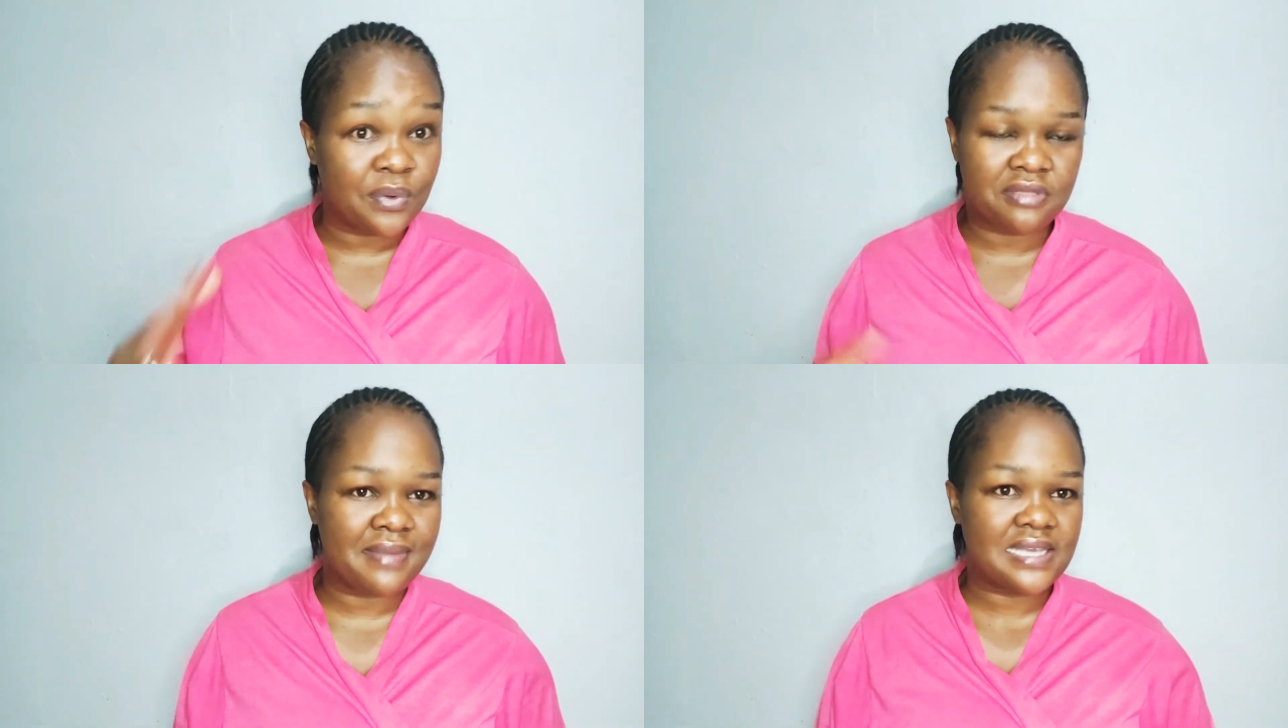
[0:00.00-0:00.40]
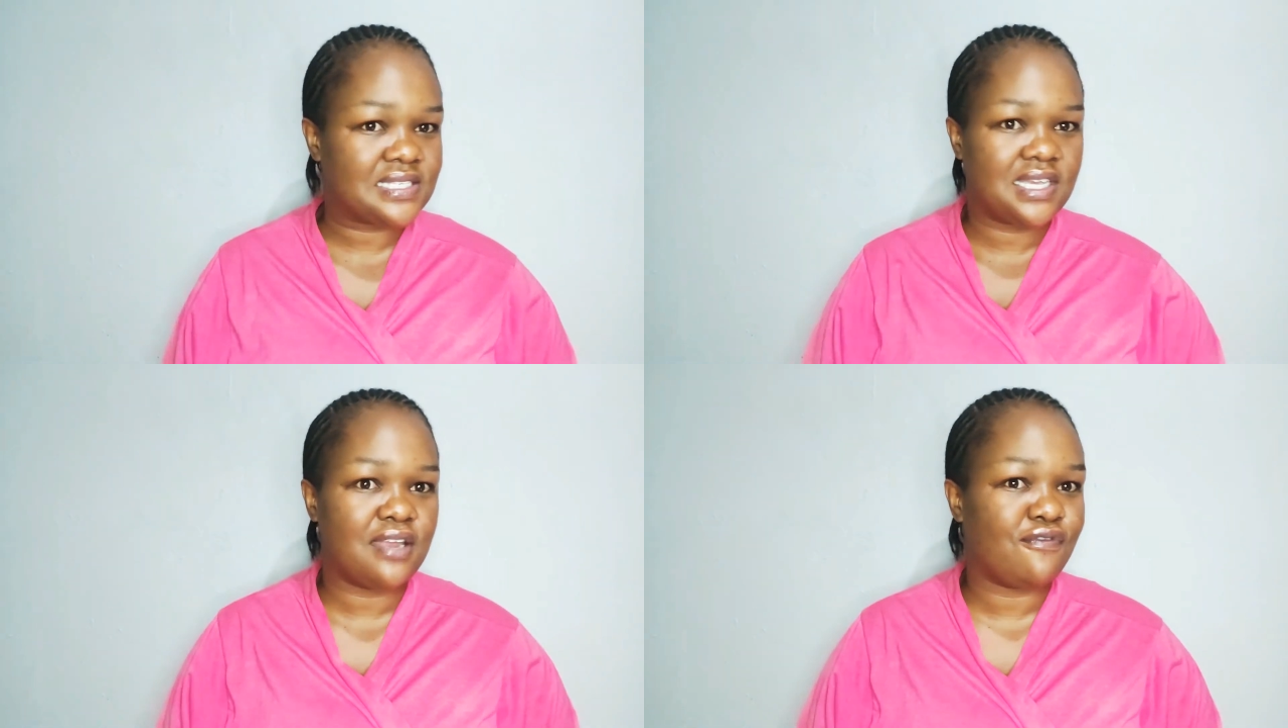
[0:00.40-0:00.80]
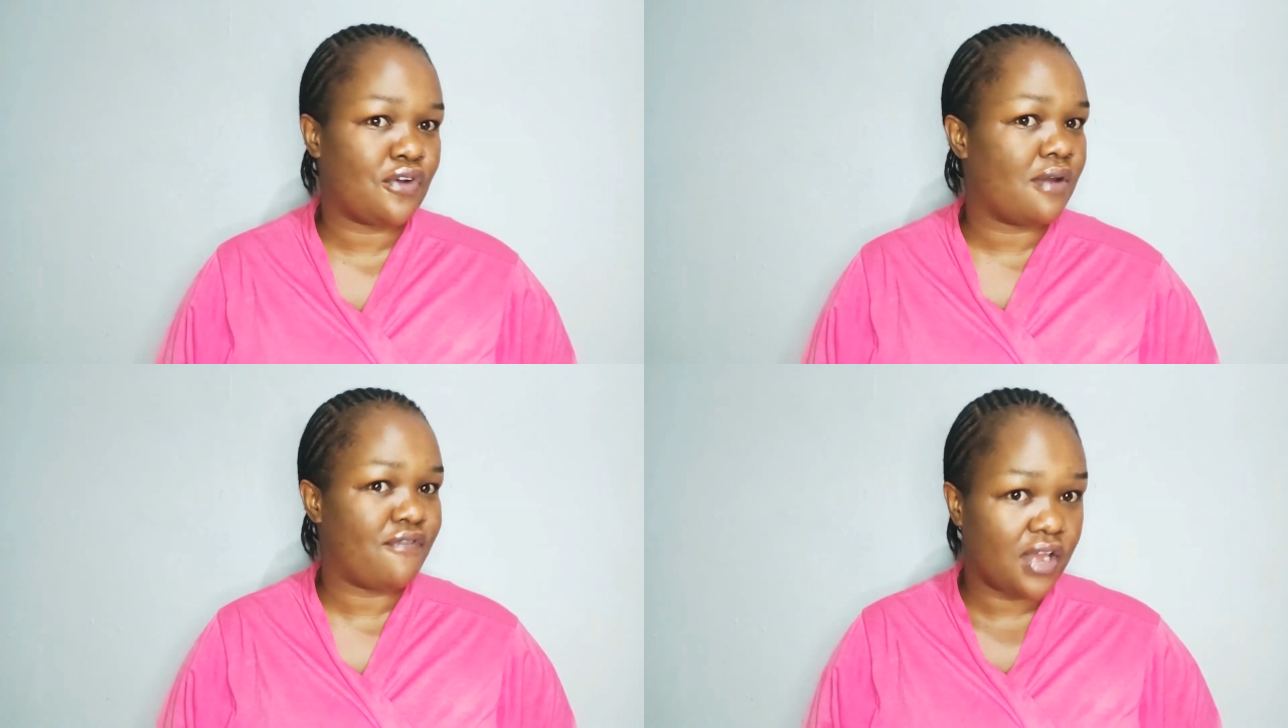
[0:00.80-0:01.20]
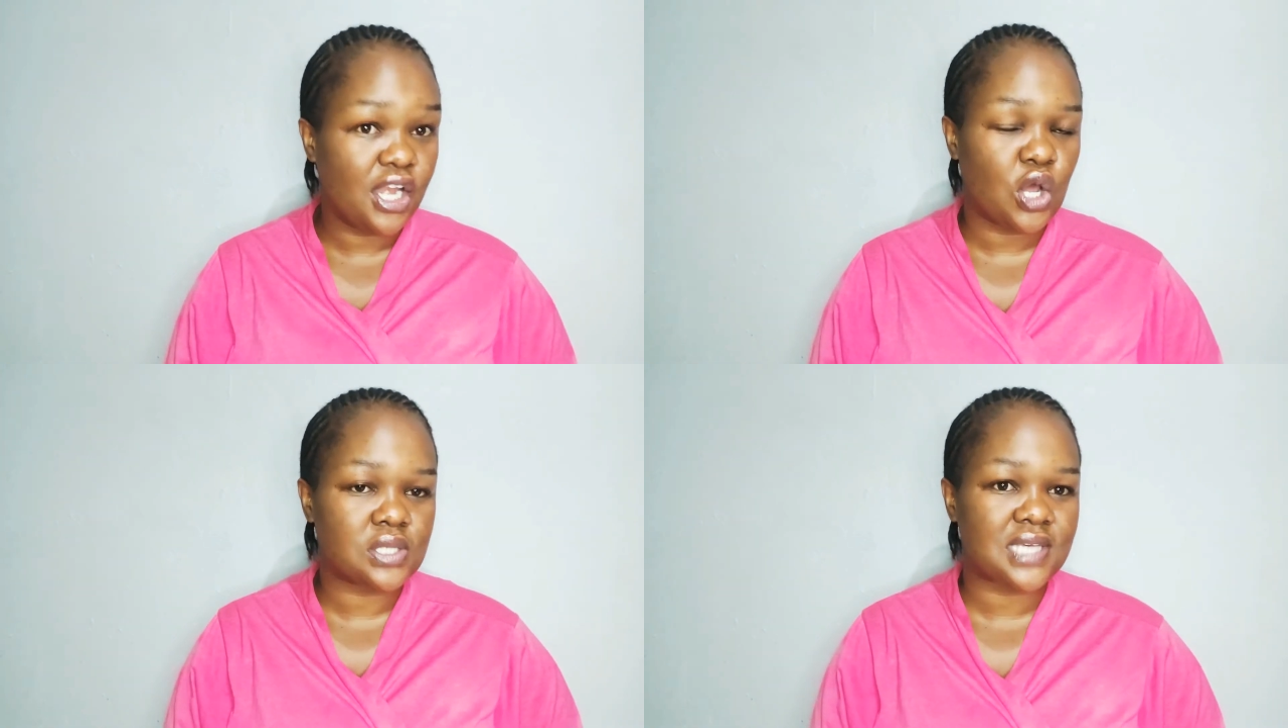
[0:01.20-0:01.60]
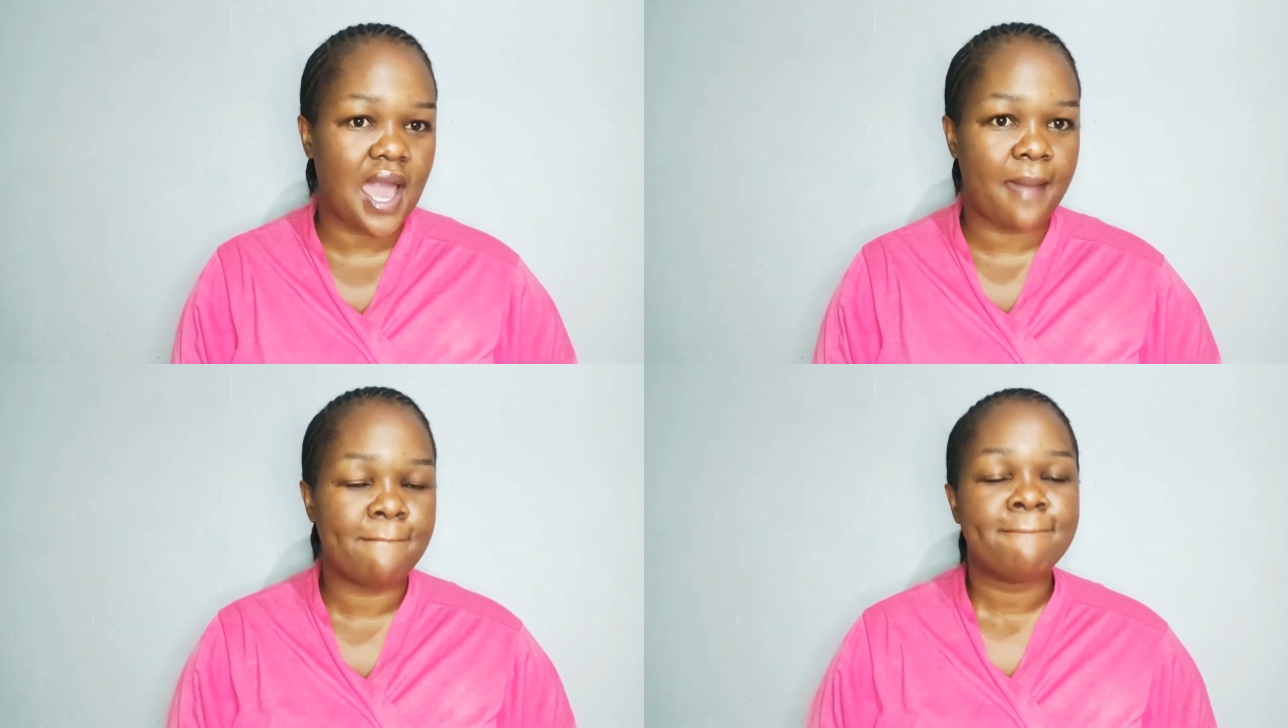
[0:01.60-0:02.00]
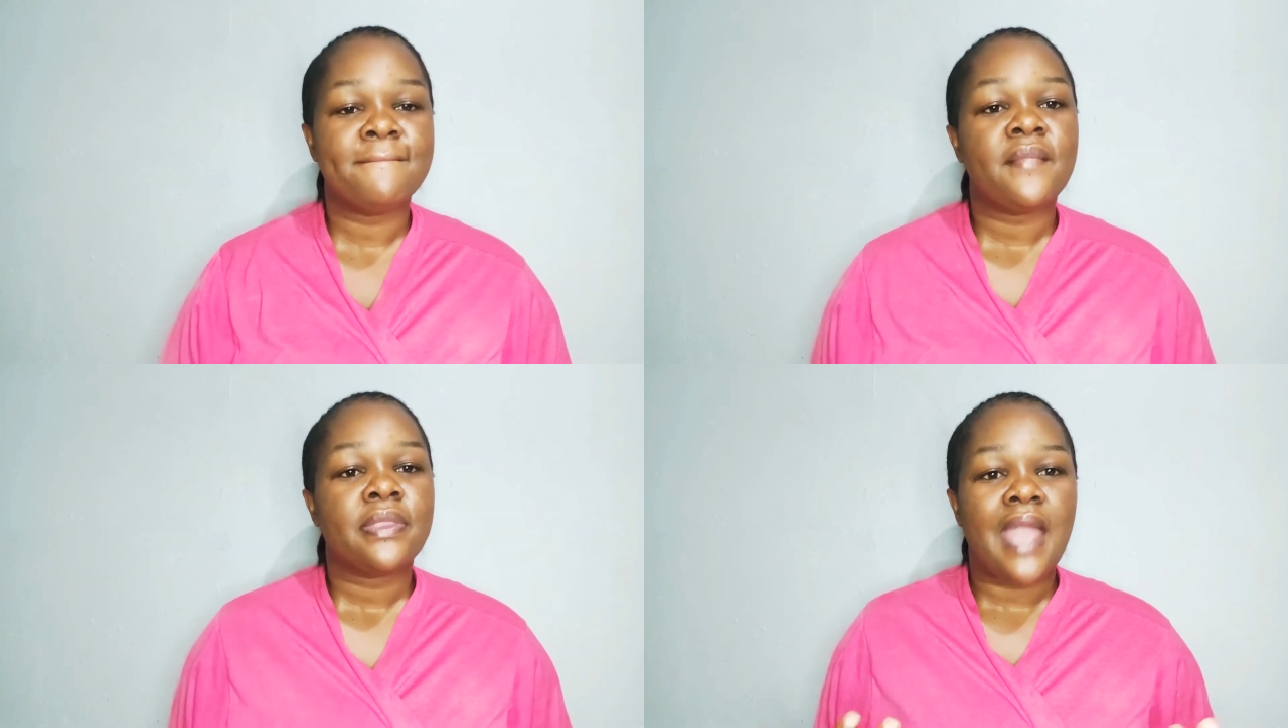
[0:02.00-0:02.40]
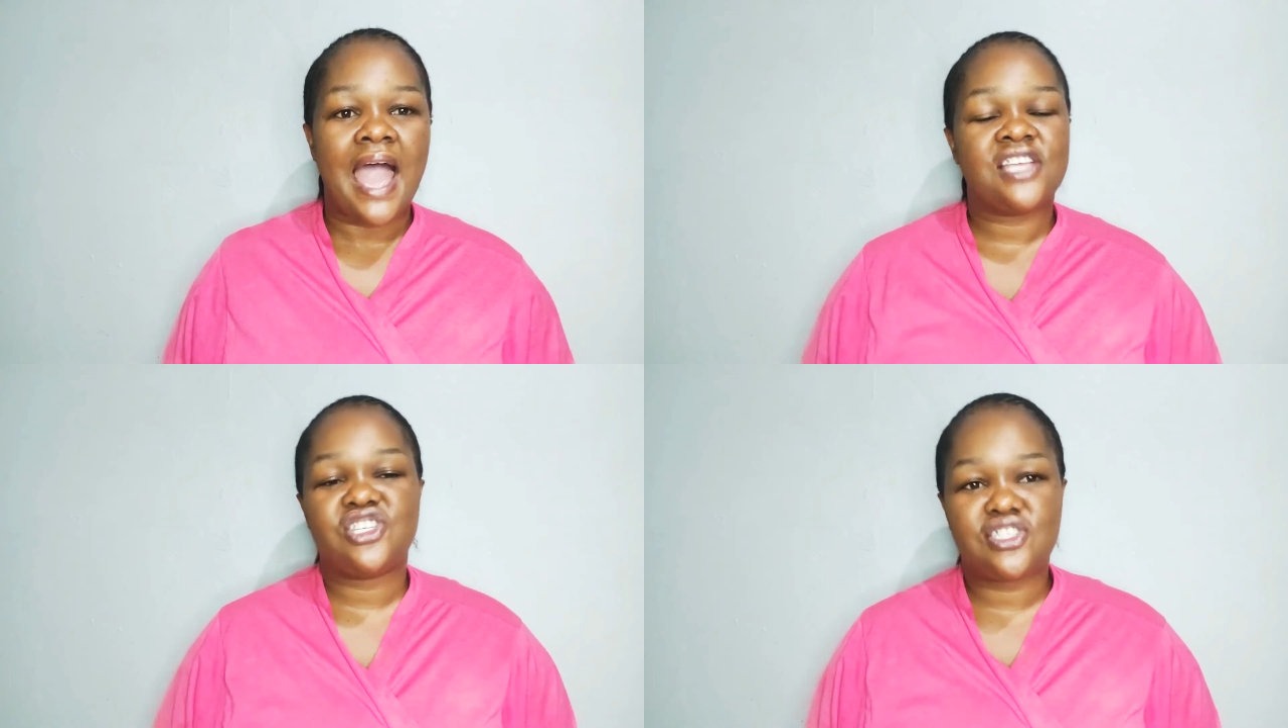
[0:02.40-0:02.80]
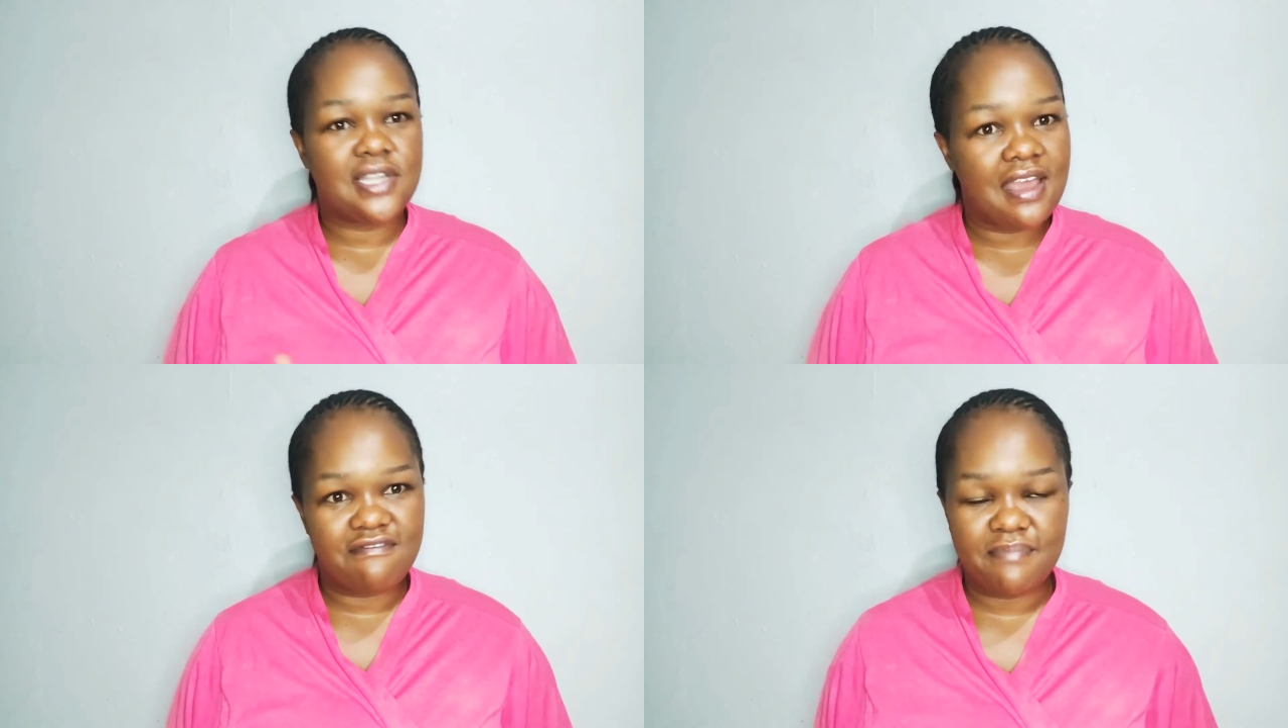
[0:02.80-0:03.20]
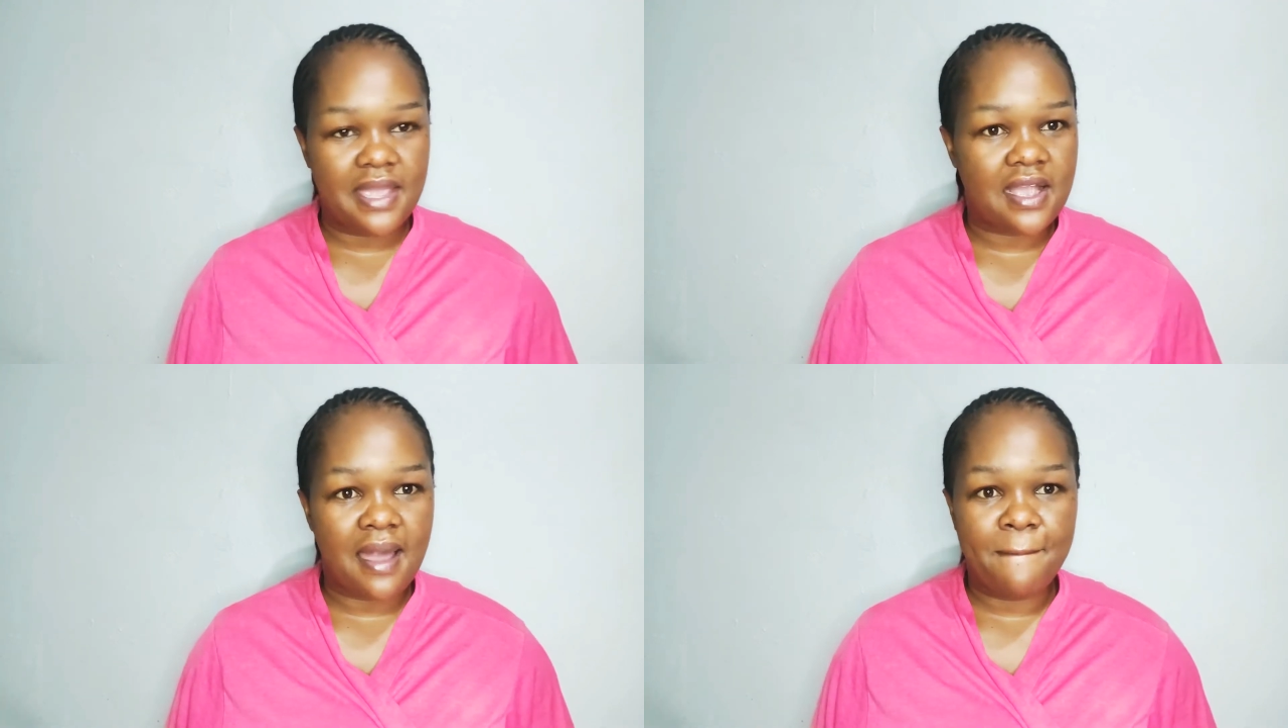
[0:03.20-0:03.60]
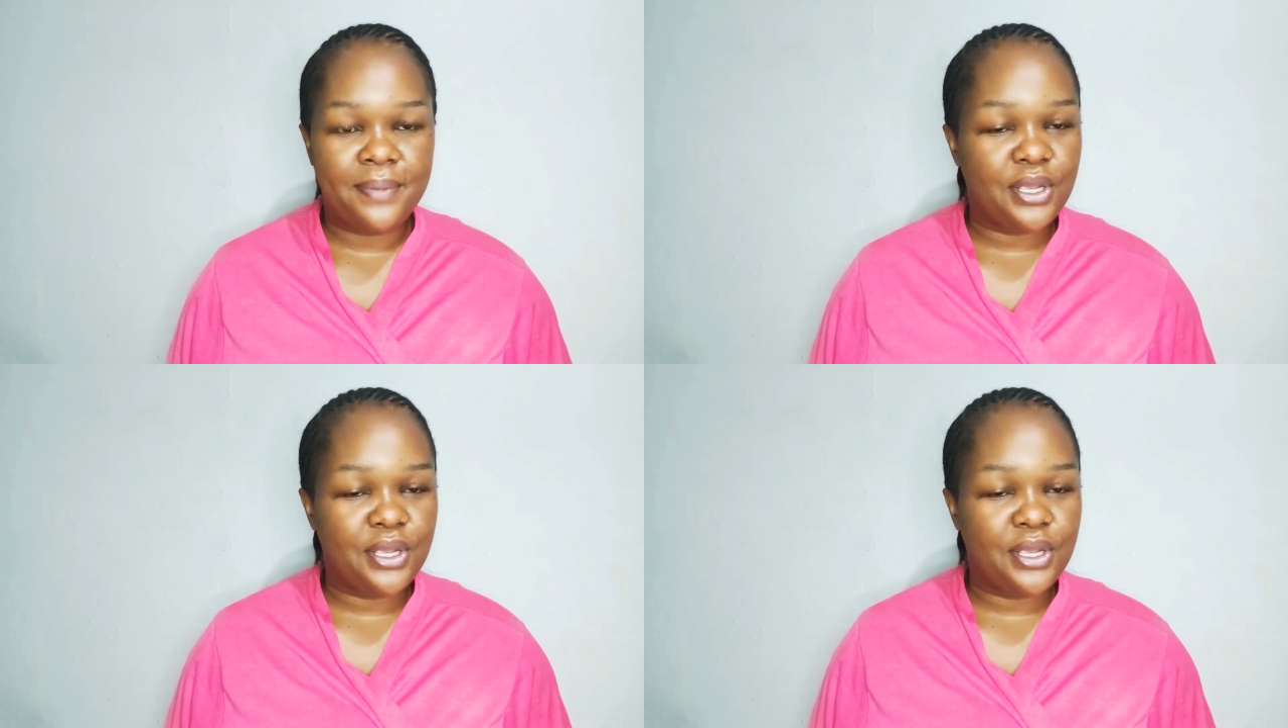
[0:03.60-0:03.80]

with my skin for a very long time, I just love makeup.